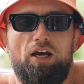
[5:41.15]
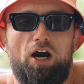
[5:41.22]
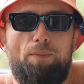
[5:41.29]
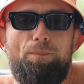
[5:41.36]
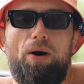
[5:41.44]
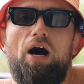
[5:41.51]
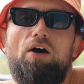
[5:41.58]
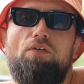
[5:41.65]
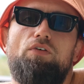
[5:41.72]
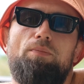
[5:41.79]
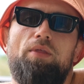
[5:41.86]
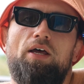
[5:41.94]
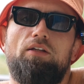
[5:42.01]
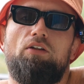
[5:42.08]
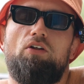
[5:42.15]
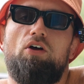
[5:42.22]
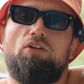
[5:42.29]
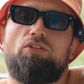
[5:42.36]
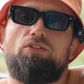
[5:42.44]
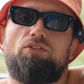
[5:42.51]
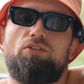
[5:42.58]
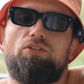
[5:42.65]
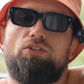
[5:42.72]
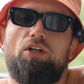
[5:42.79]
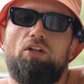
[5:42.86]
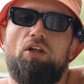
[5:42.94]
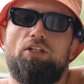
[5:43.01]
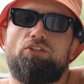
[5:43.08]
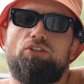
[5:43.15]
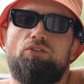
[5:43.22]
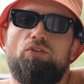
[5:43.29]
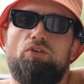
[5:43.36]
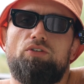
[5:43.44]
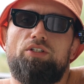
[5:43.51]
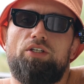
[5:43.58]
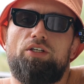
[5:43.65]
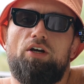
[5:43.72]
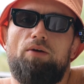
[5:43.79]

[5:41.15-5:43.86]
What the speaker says: apart from that loss to Elijah Dorsey.